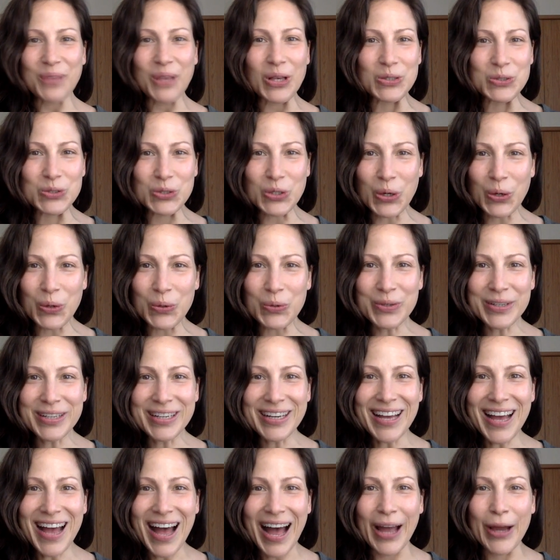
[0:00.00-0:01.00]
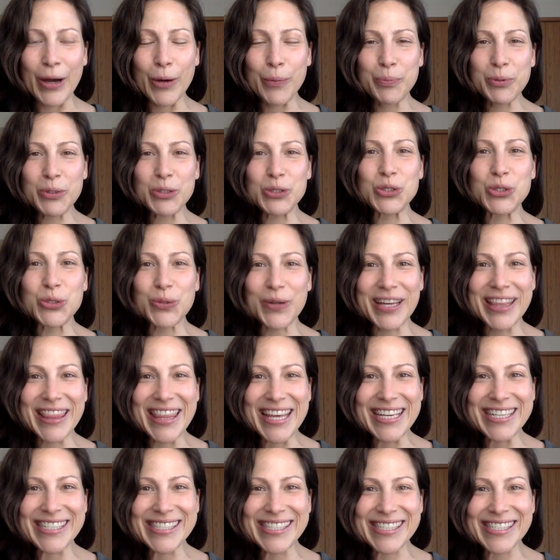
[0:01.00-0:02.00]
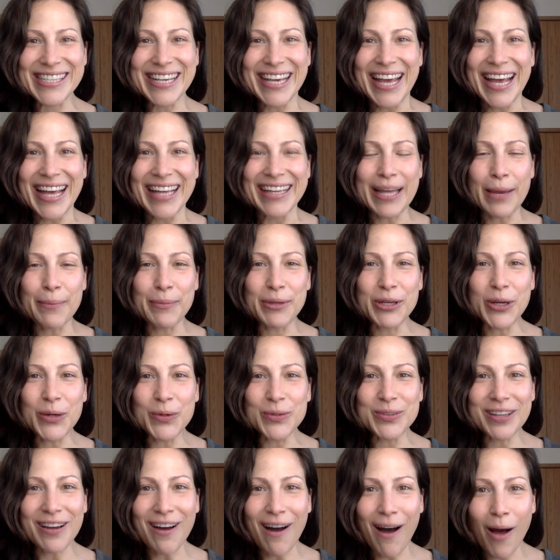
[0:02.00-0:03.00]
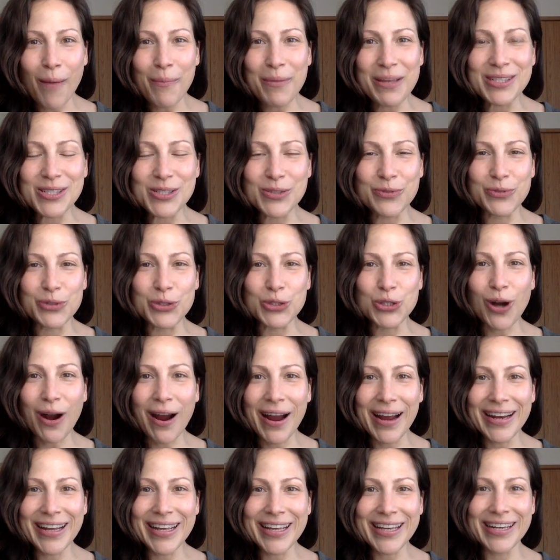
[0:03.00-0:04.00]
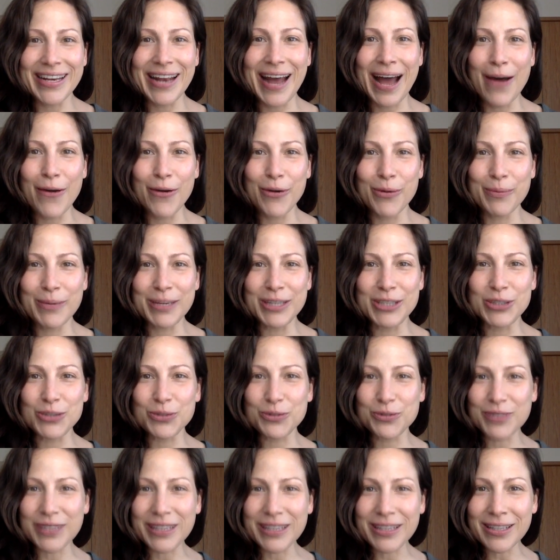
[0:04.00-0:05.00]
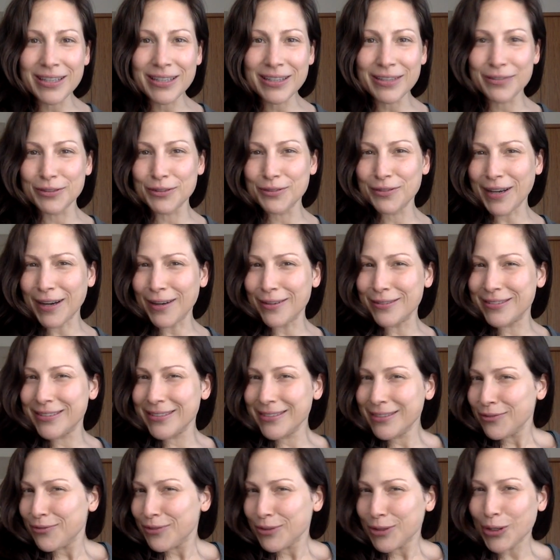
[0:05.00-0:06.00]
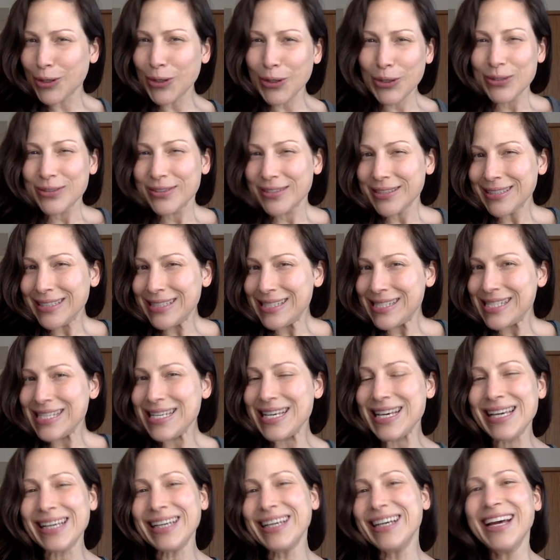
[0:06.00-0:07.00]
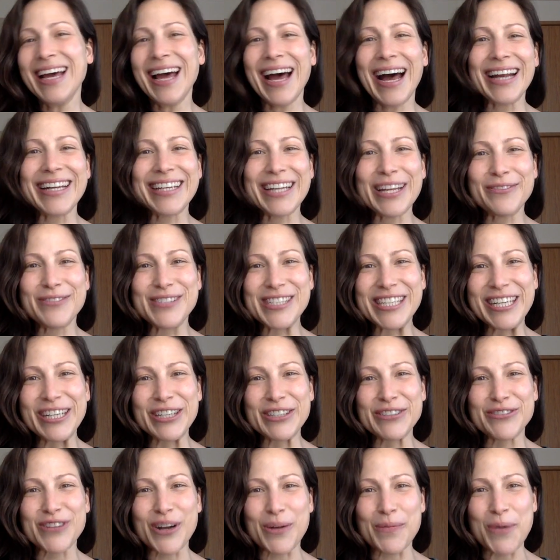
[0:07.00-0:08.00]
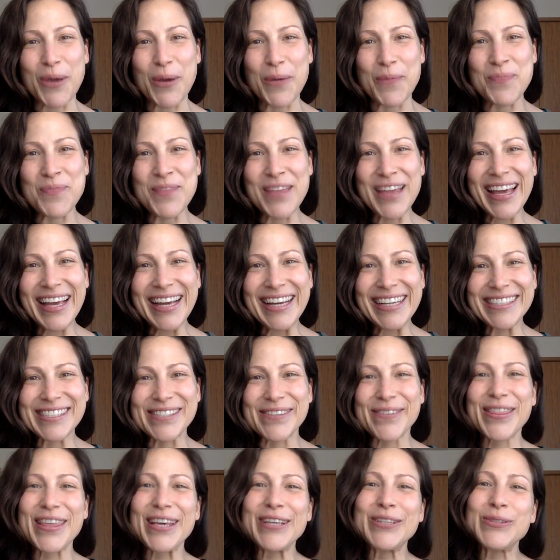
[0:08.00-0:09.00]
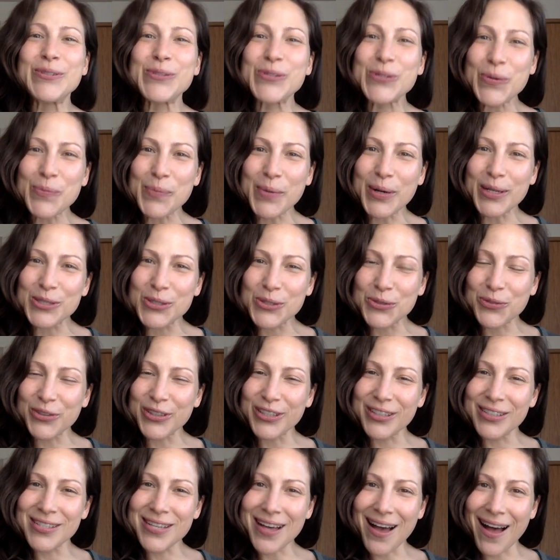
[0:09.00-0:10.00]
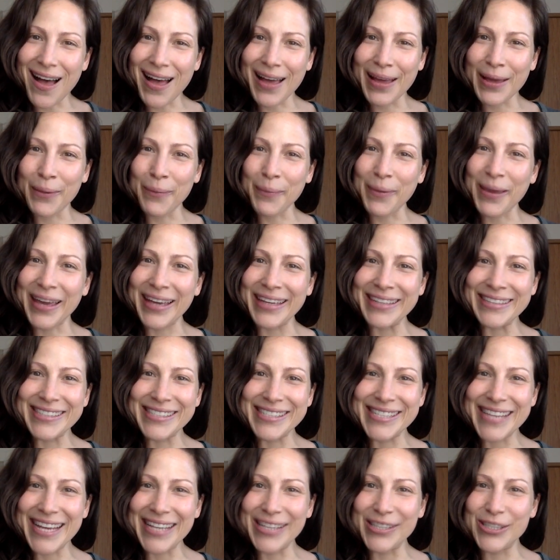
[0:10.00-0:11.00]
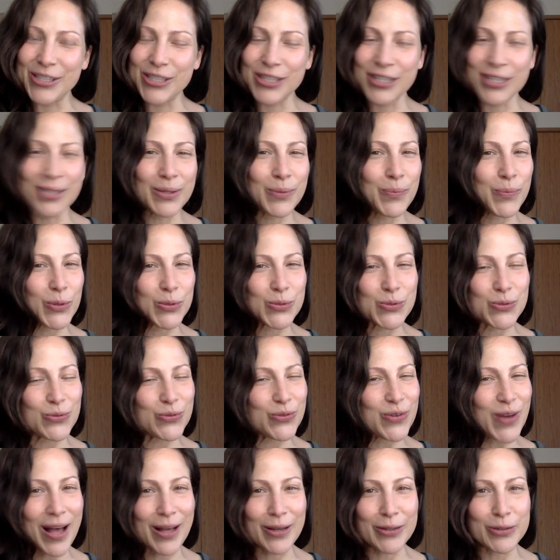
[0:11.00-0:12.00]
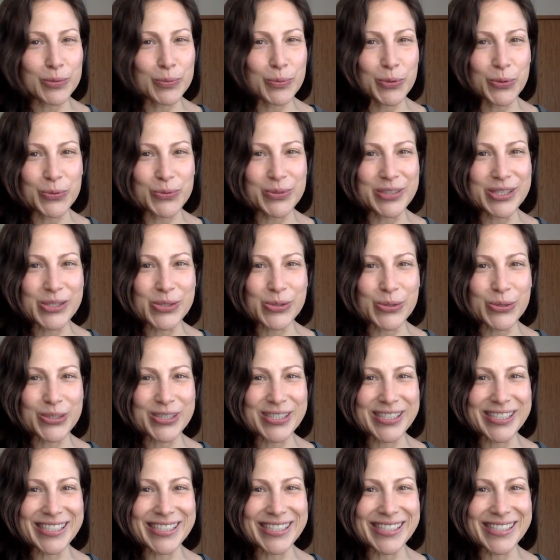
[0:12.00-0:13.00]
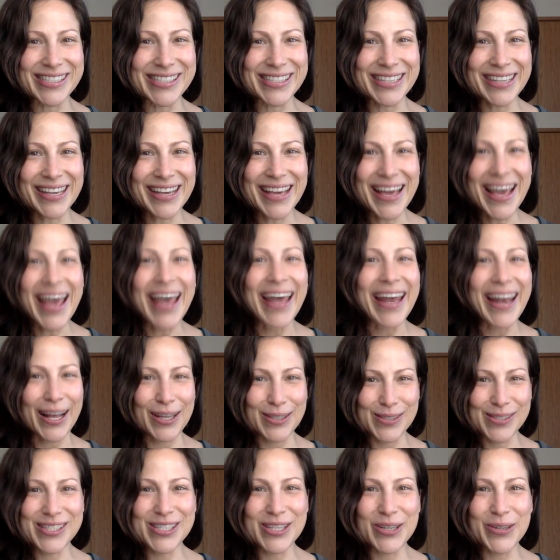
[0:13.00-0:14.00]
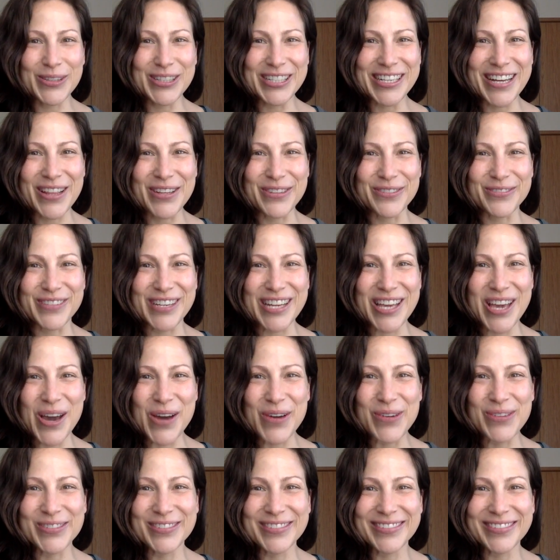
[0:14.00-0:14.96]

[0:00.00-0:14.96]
So I hope you enjoyed this. Let me know in the comments if you tried it and how it made you feel, if you found it difficult, easy. I'd love to hear from you. So thank you so much for your time and attention, most valuable resources, and I'll see you in another video.